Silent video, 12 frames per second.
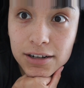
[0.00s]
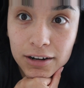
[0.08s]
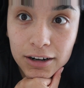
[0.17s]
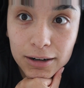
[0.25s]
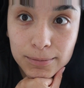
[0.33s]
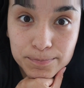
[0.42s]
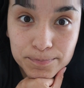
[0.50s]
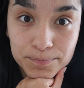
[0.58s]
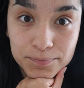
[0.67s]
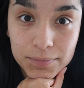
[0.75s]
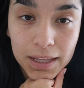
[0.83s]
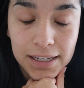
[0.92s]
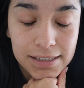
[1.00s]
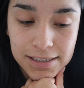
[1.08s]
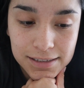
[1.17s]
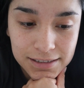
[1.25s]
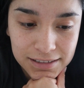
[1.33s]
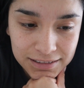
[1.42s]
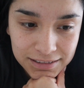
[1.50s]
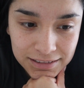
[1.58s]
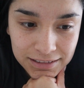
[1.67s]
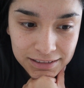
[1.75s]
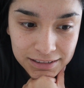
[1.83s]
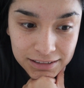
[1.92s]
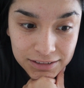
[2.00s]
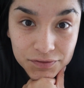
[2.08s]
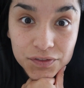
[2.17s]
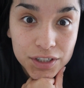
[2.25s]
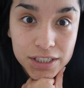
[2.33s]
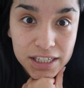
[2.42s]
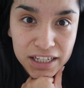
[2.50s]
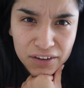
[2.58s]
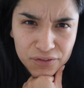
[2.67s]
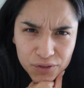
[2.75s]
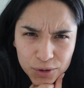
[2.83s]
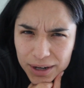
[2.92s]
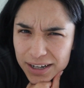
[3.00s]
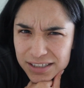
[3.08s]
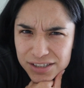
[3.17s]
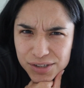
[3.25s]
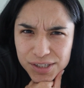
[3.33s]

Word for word: Um, yes, first day at Forex, you